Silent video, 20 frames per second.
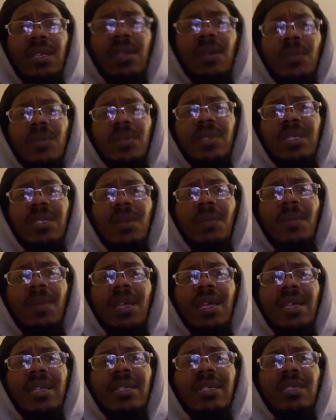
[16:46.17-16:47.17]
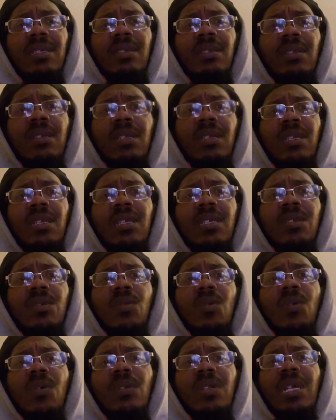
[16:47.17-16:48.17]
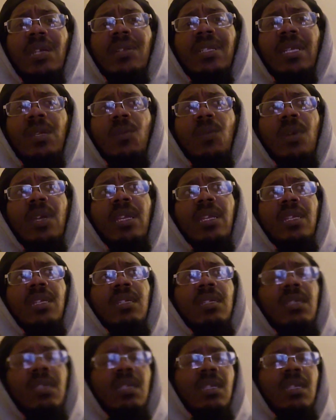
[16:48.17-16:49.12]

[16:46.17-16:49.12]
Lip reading: And when somebody is going out their way